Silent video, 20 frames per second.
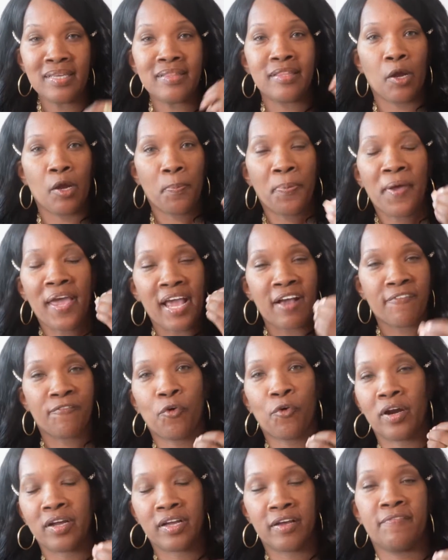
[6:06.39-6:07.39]
they're paying
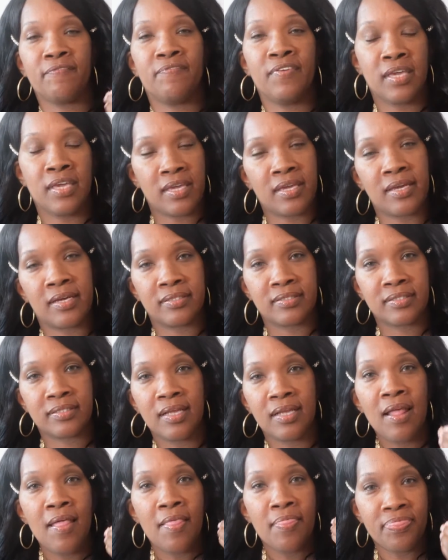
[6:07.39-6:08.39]
for a convenience.
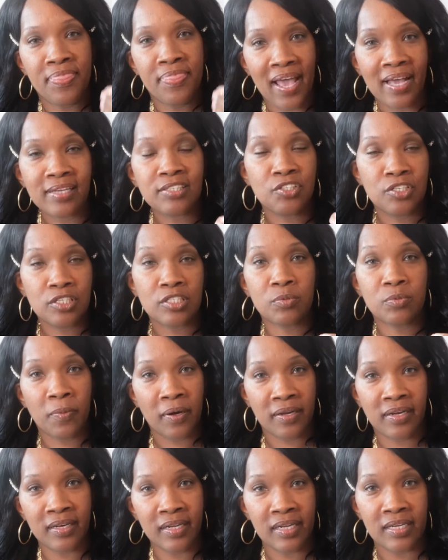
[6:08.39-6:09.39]
That's just
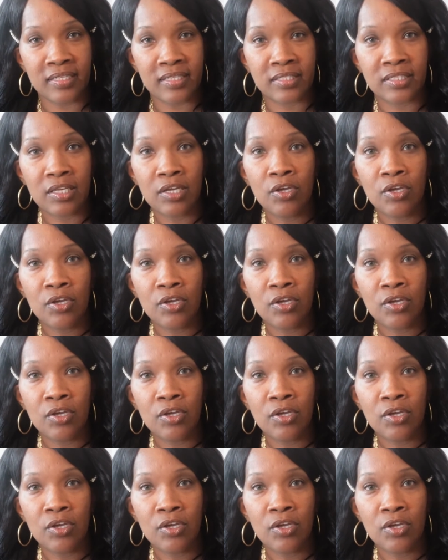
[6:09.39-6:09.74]
what it is.